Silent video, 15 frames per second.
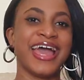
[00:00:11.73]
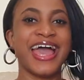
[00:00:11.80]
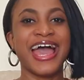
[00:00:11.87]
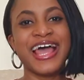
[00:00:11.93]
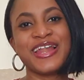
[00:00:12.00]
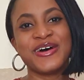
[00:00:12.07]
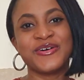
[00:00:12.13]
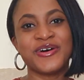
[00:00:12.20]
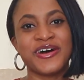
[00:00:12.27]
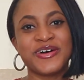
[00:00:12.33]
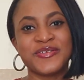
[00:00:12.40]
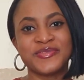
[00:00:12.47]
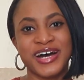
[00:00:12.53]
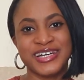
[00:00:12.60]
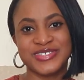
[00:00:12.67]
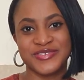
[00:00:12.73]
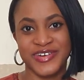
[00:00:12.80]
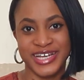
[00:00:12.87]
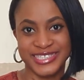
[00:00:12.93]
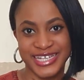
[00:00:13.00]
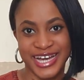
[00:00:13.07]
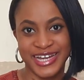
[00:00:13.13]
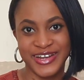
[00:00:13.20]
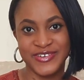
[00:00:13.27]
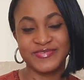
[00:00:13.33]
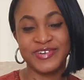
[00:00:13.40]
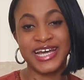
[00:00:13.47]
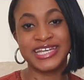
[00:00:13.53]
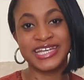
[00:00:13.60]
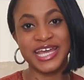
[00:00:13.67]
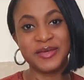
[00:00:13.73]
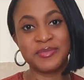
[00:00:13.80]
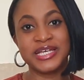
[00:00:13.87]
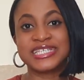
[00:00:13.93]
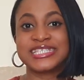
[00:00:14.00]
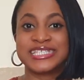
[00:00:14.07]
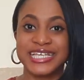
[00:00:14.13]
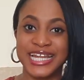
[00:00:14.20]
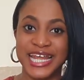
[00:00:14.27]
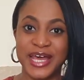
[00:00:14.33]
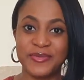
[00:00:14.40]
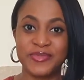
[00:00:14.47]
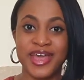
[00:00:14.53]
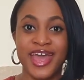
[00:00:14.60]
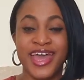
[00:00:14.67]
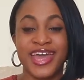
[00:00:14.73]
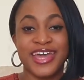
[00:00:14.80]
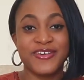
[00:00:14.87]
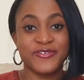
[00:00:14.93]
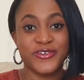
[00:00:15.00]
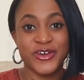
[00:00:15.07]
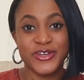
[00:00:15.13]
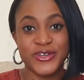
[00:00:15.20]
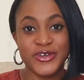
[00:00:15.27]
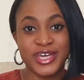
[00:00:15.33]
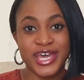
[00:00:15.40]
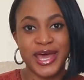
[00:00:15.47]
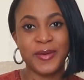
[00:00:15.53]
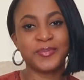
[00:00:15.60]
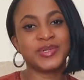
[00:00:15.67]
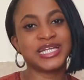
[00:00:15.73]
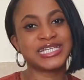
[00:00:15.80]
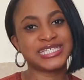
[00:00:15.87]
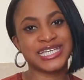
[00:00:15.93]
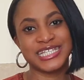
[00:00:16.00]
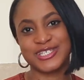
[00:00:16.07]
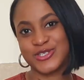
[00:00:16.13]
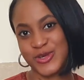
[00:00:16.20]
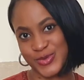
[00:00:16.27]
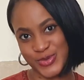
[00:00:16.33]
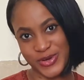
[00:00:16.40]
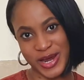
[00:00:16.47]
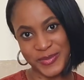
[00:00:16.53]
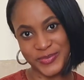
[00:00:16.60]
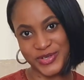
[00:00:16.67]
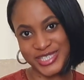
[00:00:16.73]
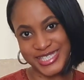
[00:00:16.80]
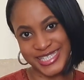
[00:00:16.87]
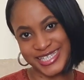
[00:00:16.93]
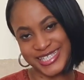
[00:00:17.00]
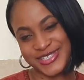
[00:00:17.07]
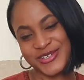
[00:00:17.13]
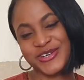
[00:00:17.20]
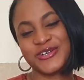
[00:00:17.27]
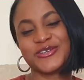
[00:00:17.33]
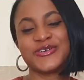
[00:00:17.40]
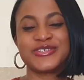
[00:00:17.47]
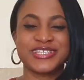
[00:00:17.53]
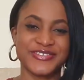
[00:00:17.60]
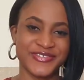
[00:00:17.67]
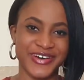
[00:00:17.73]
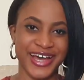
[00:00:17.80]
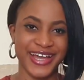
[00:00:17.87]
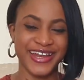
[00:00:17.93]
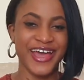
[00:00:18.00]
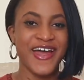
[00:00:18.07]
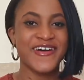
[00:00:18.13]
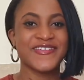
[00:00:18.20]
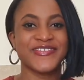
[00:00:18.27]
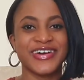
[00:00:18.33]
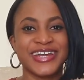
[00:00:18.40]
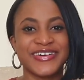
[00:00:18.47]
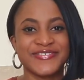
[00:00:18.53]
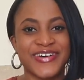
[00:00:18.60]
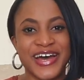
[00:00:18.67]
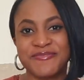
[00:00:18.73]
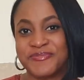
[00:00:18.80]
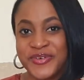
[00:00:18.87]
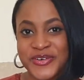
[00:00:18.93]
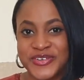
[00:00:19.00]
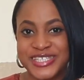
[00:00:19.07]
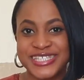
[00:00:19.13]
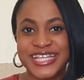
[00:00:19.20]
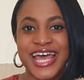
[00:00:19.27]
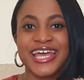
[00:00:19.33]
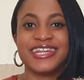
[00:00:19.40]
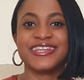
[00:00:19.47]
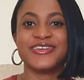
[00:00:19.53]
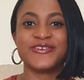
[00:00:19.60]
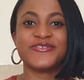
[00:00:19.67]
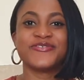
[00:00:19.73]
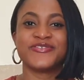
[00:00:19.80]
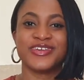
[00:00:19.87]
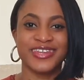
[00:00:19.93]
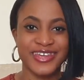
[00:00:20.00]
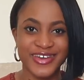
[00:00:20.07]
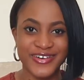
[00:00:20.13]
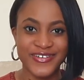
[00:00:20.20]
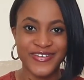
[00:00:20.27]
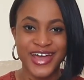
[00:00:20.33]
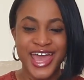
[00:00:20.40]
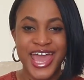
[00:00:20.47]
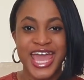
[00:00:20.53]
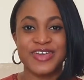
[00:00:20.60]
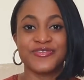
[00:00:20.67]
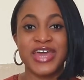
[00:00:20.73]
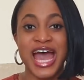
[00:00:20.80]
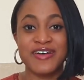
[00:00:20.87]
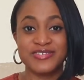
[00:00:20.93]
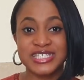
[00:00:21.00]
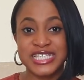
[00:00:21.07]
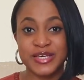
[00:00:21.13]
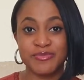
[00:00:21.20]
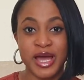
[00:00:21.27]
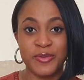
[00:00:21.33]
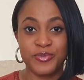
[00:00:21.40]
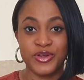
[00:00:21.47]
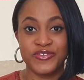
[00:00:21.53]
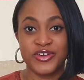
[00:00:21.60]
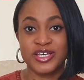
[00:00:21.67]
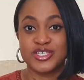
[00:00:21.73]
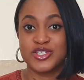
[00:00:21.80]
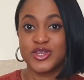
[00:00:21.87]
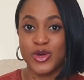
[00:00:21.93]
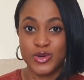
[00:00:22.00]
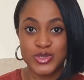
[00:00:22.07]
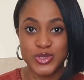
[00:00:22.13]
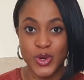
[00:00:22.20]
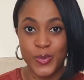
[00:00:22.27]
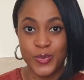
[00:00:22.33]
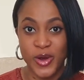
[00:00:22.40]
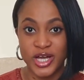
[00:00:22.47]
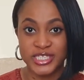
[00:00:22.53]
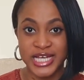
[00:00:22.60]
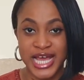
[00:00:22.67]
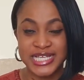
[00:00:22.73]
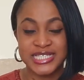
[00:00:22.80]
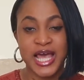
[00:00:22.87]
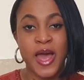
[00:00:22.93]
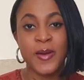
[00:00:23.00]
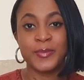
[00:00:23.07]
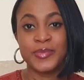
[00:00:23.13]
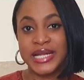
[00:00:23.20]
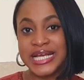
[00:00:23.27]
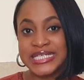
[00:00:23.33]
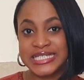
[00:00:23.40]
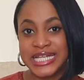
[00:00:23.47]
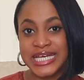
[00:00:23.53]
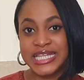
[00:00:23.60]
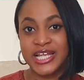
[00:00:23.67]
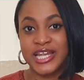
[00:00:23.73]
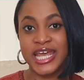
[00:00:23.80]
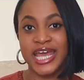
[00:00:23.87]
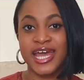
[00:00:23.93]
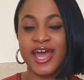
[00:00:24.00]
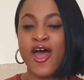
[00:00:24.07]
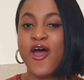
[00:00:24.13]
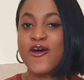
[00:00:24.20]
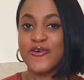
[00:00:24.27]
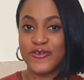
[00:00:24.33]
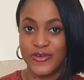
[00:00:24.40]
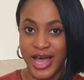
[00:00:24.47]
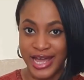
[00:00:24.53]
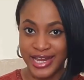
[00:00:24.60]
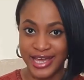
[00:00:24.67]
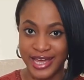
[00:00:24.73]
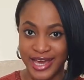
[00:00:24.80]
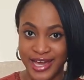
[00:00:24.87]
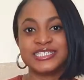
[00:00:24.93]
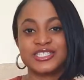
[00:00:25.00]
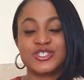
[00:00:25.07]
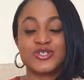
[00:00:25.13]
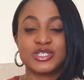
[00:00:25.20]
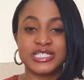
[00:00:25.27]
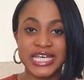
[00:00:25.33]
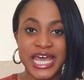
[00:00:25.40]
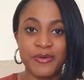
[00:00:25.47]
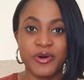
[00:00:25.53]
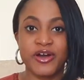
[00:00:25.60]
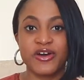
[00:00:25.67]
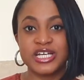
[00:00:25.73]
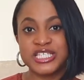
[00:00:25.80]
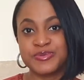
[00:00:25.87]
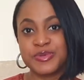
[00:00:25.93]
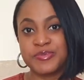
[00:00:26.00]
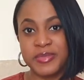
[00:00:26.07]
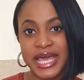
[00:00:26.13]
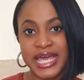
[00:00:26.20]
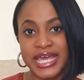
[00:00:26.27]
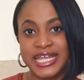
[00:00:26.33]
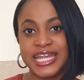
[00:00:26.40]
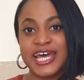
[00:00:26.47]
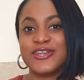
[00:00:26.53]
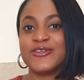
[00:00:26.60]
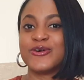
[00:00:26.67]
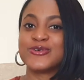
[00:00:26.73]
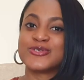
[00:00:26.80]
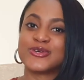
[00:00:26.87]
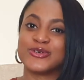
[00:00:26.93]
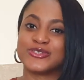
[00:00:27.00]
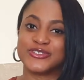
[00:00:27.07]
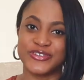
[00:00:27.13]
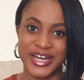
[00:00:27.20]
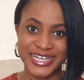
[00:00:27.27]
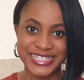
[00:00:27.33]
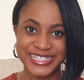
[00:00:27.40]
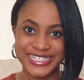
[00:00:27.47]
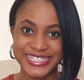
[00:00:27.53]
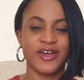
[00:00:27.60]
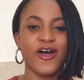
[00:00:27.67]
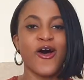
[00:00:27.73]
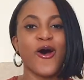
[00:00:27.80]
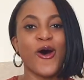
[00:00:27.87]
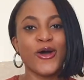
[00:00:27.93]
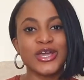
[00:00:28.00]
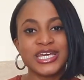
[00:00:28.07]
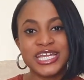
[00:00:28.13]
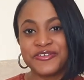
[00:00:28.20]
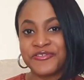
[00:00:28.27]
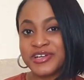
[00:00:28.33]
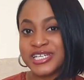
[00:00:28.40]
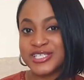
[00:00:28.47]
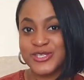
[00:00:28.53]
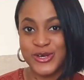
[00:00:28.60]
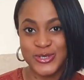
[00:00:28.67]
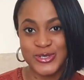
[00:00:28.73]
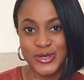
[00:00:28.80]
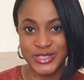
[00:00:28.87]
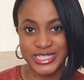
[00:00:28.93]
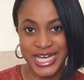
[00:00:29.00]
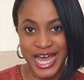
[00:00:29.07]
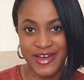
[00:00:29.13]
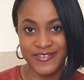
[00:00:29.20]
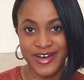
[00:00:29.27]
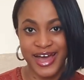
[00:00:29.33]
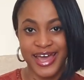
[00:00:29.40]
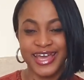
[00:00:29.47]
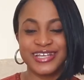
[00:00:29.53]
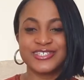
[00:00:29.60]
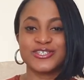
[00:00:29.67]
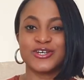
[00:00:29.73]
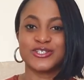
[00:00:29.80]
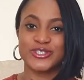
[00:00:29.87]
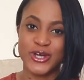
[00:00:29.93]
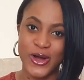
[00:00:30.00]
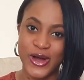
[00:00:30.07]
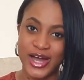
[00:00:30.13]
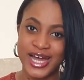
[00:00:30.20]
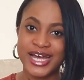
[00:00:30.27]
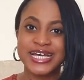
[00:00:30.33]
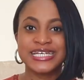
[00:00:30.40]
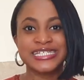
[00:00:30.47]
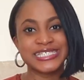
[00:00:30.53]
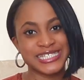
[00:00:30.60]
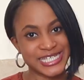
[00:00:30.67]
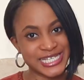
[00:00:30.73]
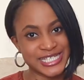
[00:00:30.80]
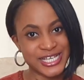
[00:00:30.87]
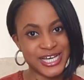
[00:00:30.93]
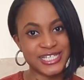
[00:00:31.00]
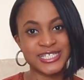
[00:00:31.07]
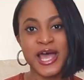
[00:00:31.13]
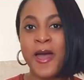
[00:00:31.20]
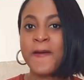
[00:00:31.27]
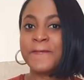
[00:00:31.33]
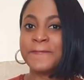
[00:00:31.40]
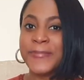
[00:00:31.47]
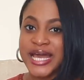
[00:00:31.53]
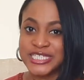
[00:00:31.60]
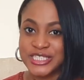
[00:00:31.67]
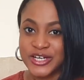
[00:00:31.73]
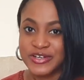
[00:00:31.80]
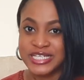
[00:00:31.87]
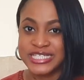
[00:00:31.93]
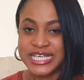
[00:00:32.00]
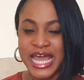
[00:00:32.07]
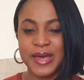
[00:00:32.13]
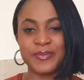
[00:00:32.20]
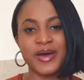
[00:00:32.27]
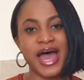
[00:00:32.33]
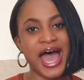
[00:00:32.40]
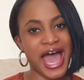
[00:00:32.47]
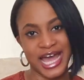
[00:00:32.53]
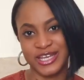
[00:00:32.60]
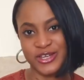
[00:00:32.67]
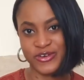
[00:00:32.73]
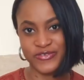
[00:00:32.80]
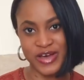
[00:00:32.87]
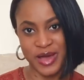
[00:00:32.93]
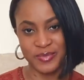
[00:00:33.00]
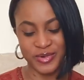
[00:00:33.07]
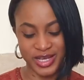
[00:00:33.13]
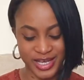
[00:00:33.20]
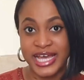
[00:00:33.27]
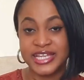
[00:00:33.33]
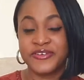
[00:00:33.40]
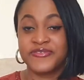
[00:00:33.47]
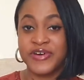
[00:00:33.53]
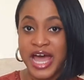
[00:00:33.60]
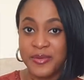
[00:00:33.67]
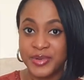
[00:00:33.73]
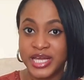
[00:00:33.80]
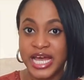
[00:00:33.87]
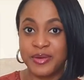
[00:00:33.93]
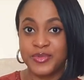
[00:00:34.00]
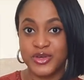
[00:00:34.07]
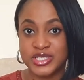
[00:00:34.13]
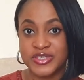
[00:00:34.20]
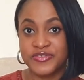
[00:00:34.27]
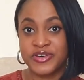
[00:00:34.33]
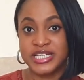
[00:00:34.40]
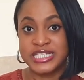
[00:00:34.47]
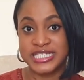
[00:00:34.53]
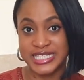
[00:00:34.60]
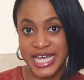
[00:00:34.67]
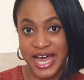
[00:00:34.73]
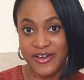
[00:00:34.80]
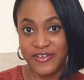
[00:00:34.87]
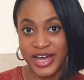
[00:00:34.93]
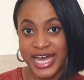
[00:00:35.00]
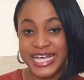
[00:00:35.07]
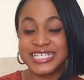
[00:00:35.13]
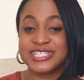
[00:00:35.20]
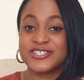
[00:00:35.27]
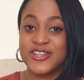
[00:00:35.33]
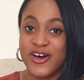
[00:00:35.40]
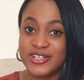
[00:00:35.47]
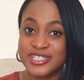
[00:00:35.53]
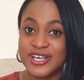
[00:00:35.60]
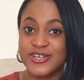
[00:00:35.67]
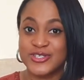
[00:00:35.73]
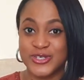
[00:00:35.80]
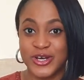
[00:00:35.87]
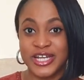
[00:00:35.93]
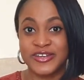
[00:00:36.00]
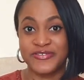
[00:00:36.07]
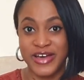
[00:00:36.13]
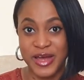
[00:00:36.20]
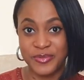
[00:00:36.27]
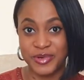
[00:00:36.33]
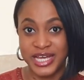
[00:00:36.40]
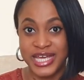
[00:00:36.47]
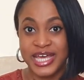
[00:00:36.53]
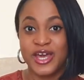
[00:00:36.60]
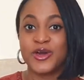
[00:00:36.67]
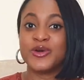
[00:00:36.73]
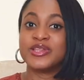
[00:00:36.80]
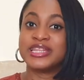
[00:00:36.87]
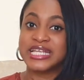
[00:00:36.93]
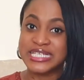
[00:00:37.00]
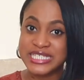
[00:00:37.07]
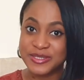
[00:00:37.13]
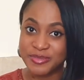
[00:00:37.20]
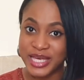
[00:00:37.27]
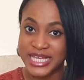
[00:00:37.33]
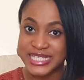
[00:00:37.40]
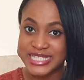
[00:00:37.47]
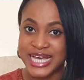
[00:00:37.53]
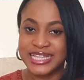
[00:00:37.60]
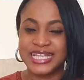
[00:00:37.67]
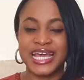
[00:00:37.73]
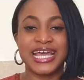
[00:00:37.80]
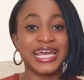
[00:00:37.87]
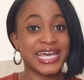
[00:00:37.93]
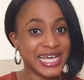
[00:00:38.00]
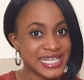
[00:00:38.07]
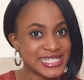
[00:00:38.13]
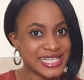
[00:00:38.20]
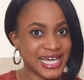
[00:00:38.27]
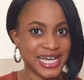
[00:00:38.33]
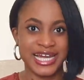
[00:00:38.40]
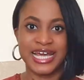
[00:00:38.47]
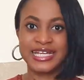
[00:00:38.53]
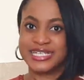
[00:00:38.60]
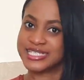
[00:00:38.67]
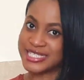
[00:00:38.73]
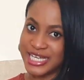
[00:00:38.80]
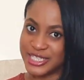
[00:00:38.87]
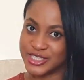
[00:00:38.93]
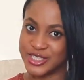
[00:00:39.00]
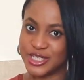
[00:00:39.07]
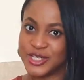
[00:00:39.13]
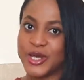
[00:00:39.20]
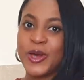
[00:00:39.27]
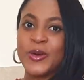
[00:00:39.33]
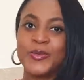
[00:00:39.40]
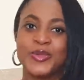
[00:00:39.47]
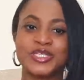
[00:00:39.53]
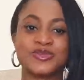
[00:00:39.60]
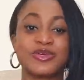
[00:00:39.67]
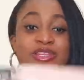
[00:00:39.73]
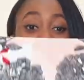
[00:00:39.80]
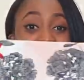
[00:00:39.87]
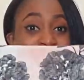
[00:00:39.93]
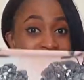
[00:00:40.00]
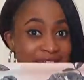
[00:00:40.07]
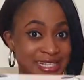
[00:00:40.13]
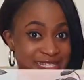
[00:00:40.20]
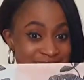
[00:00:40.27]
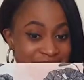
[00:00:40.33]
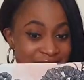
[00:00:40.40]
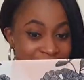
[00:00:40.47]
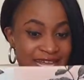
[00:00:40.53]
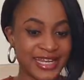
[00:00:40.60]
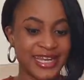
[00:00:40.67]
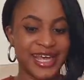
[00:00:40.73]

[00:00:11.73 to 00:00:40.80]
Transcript: Hello, welcome back to my channel. My name is Silem. If you're new here, please hit the subscribe button so you're notified whenever I post a new video. If you haven't seen my previous no-sew projects, please click the link right here. Today we're going to be making a no-sew dress. All you need for this no-sew DIY is your chalk, scissors, measuring tape and your fabric. The fabric I'm using for this DIY is not a solid fabric. This means that there is a clear distinction between the right side